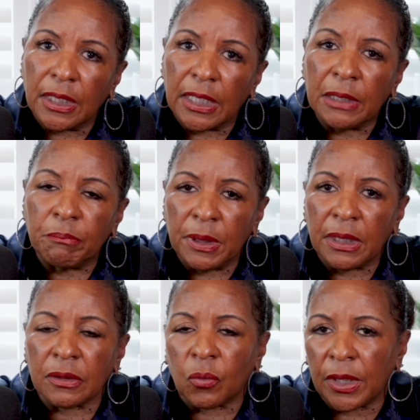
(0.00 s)
in
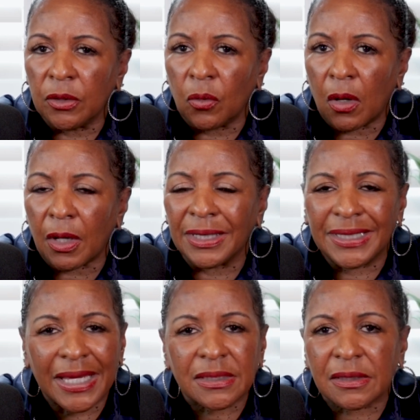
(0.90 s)
being the way you are, and
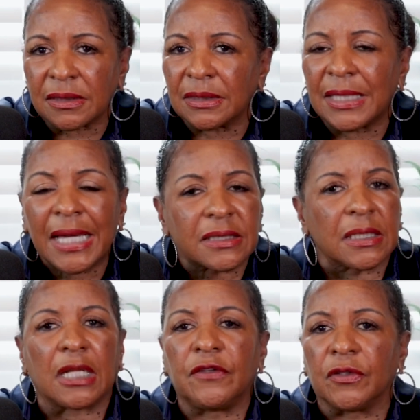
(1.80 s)
that's
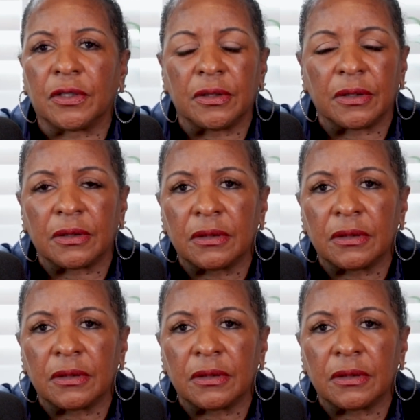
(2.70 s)
not even good.